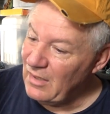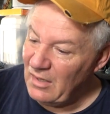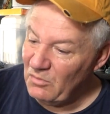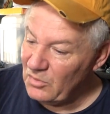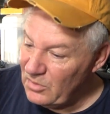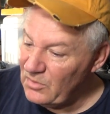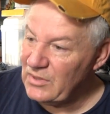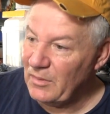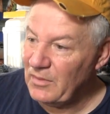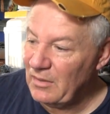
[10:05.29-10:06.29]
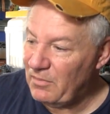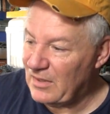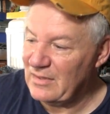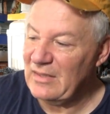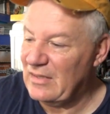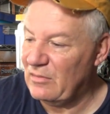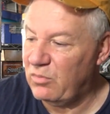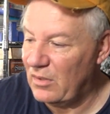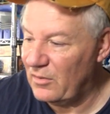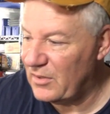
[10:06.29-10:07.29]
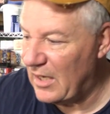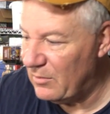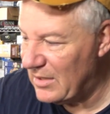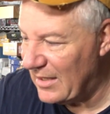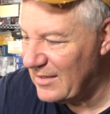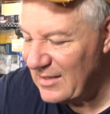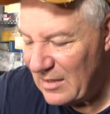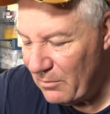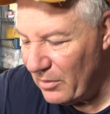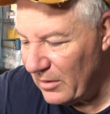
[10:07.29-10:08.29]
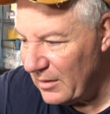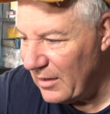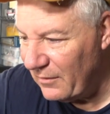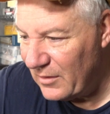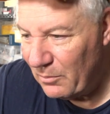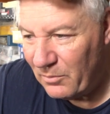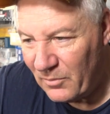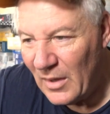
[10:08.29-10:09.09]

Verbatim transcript: and we'll do something because this is one of those games that's simple enough to,